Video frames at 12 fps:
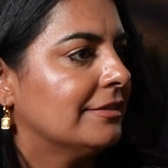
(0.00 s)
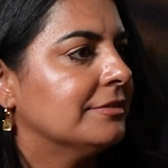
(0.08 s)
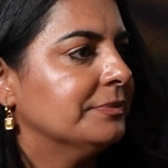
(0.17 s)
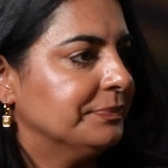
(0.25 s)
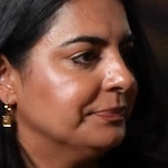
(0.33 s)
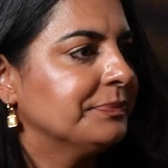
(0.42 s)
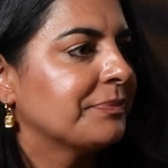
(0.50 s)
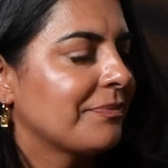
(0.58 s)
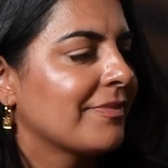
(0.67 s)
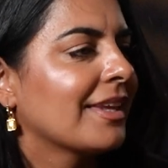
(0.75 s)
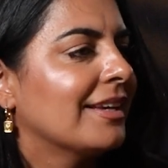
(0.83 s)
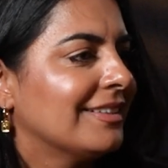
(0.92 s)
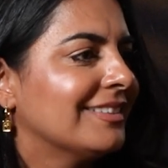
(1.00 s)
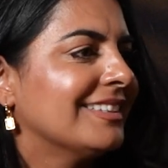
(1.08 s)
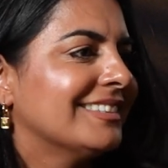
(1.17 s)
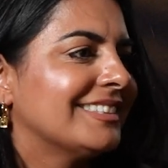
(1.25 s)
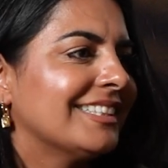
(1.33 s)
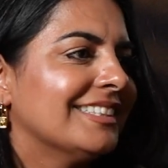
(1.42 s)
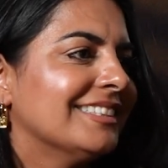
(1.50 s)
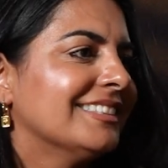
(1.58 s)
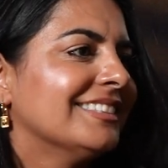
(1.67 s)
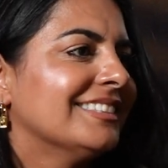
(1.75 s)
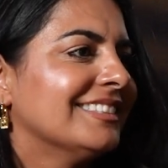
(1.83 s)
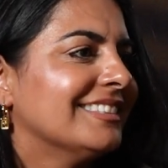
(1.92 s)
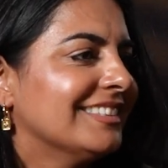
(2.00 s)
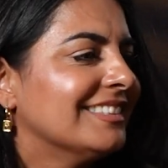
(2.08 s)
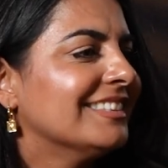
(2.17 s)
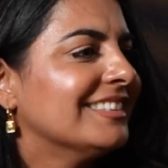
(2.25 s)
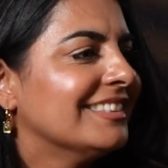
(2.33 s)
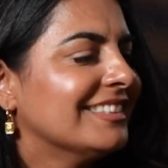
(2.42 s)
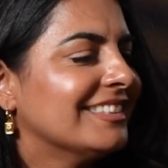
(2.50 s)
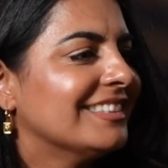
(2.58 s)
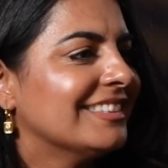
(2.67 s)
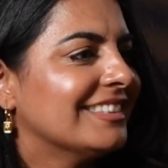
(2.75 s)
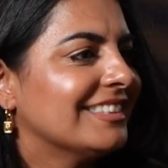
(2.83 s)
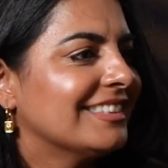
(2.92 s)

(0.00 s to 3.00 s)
Ranchos and Vendors United, and then the voting.